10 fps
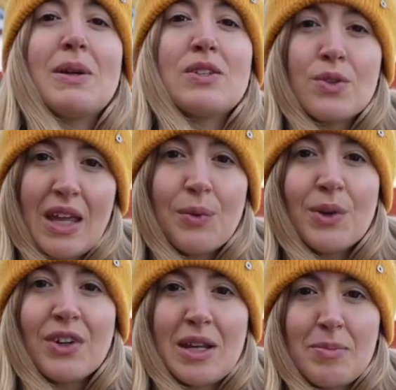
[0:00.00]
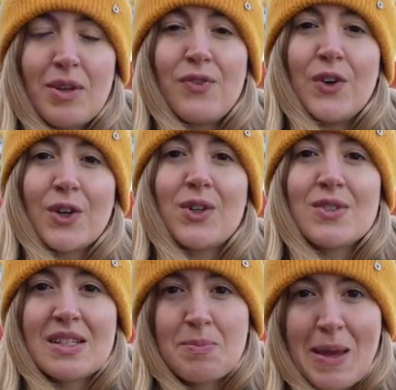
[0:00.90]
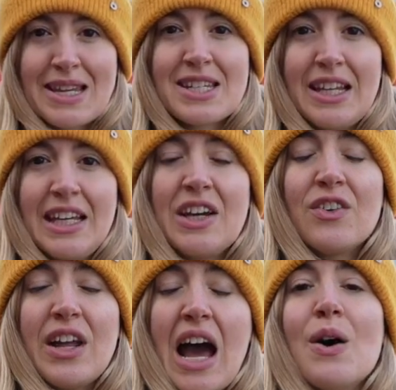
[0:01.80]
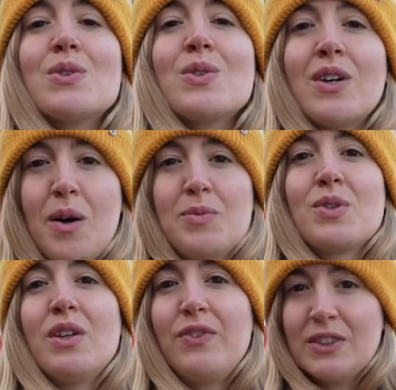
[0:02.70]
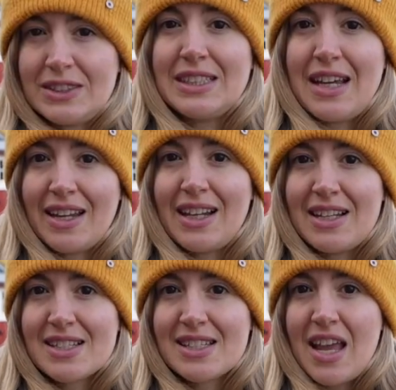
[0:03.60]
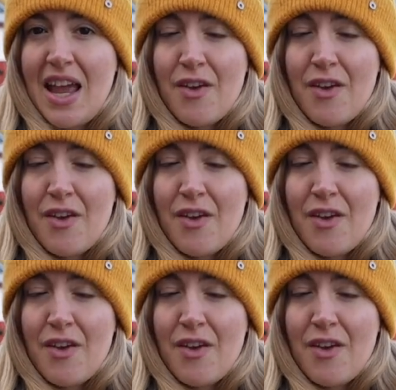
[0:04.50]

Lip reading: but today we're gonna be focused especially on how to come to Lofoten Islands.